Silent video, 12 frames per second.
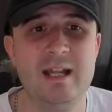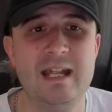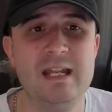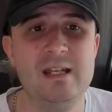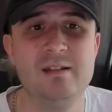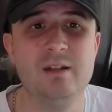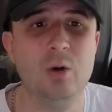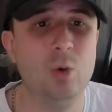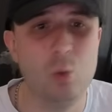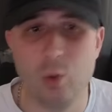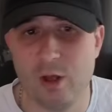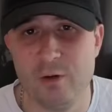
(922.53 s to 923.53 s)
It is
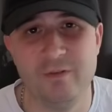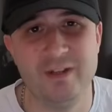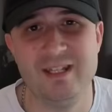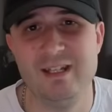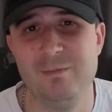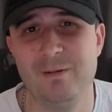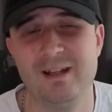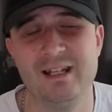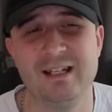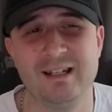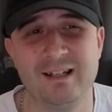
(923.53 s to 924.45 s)
all over eBay.